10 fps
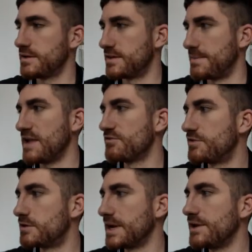The main
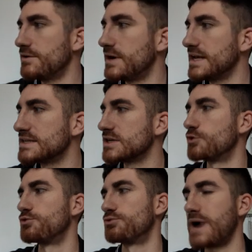verb here is
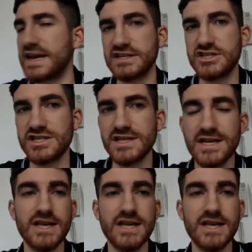write.